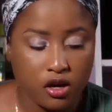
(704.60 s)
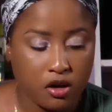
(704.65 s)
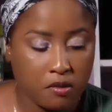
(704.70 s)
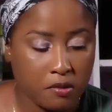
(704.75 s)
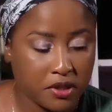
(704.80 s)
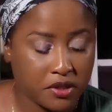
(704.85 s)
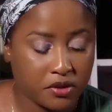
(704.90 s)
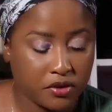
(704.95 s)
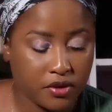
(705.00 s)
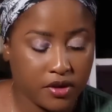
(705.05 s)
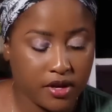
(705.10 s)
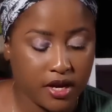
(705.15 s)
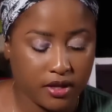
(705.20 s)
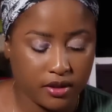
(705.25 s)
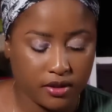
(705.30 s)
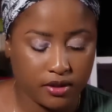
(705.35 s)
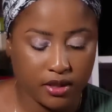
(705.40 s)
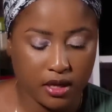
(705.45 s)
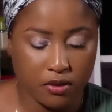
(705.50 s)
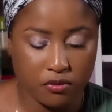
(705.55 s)
Alright, so
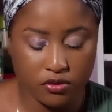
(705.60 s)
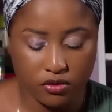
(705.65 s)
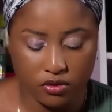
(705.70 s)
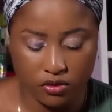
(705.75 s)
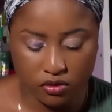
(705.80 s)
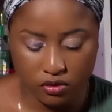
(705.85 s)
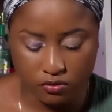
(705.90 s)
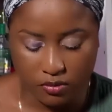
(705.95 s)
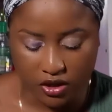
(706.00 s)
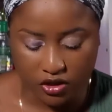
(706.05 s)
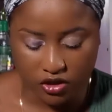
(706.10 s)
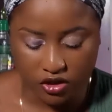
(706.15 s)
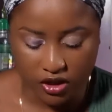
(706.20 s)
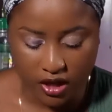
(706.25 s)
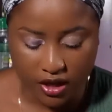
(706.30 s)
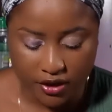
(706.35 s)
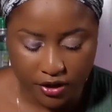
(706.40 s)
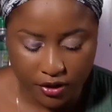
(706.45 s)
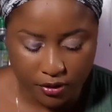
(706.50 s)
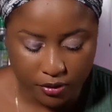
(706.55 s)
next I want to do my
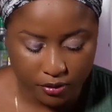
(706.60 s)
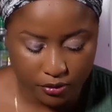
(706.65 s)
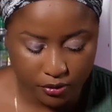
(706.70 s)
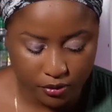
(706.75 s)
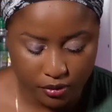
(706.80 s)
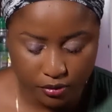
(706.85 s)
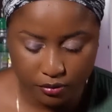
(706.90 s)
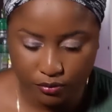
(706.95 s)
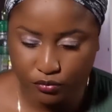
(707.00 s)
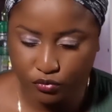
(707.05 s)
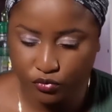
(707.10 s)
shadows.